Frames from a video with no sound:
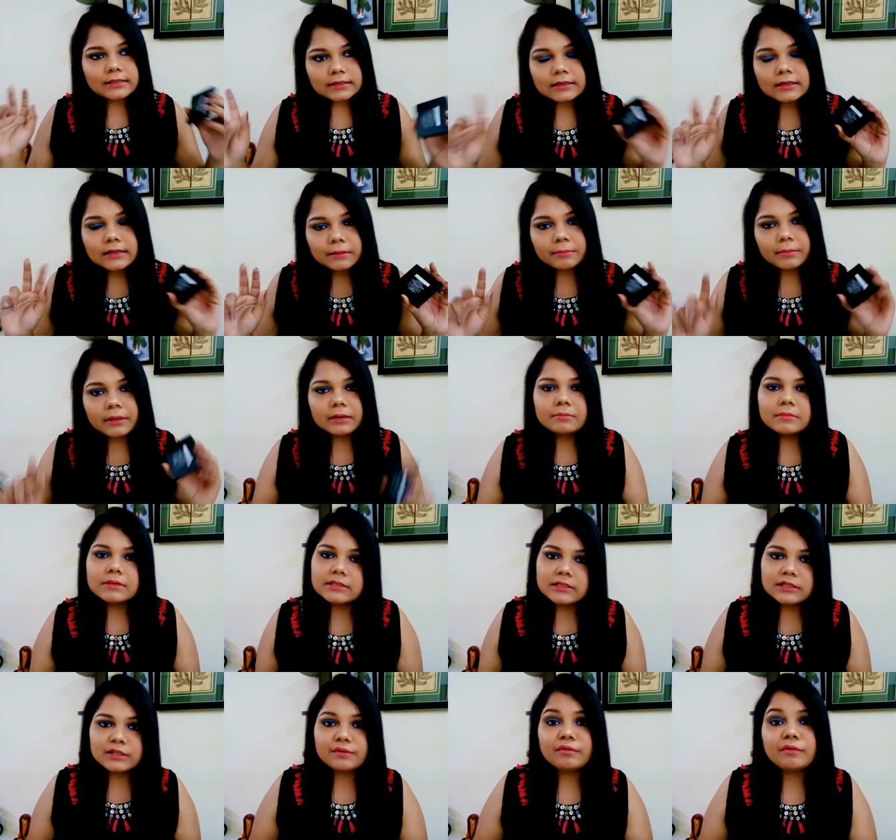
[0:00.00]
really big
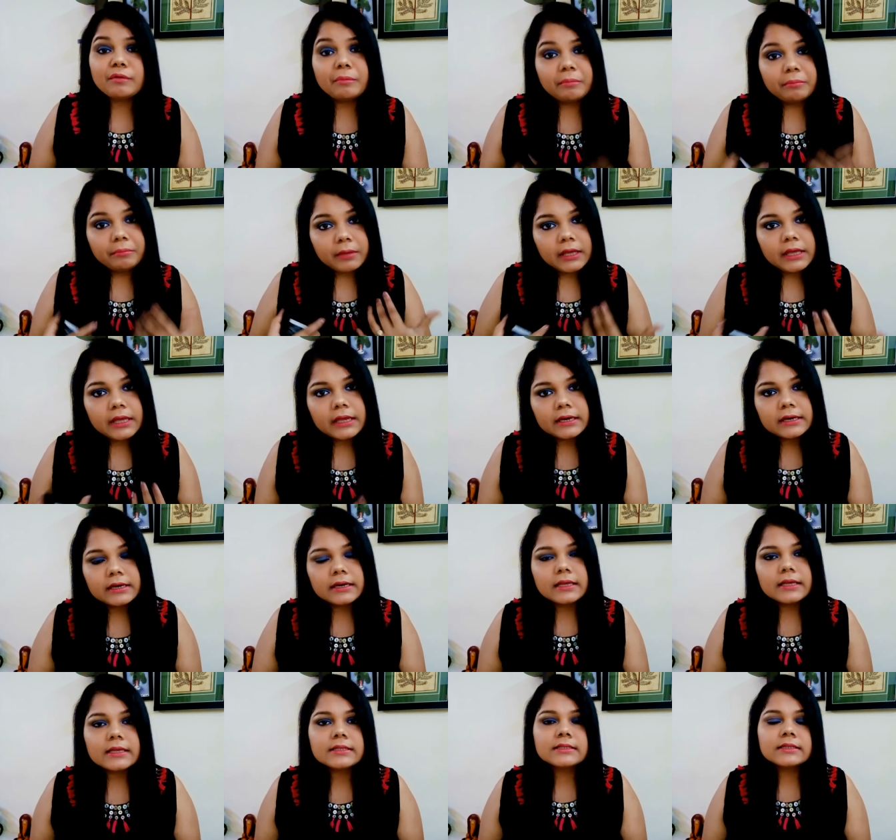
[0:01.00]
misses for me at
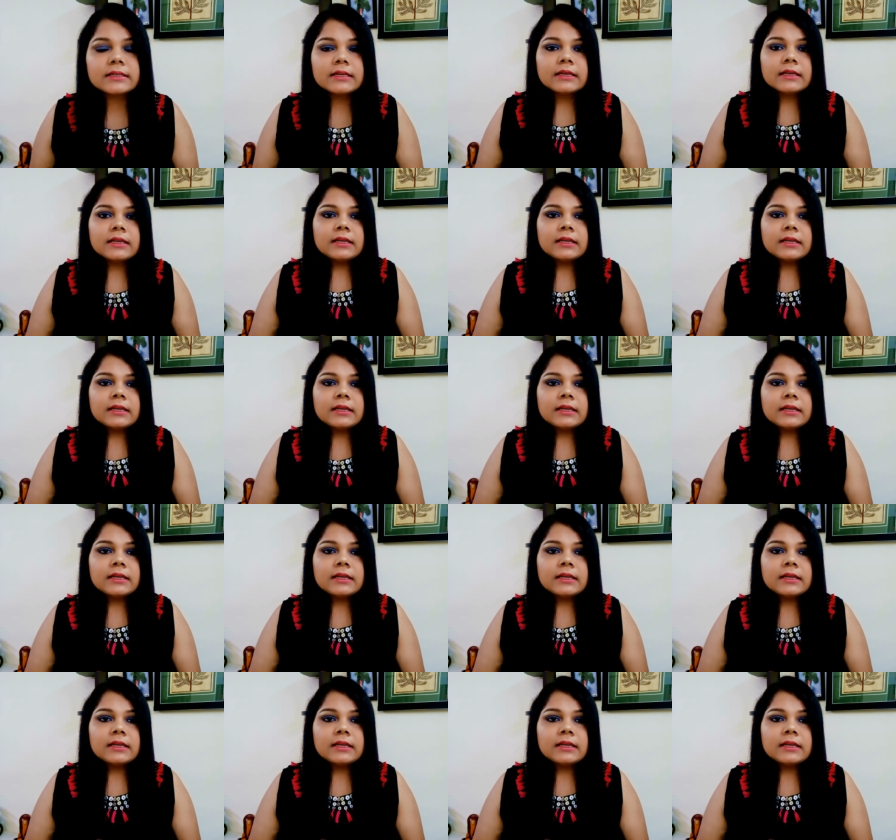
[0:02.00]
least.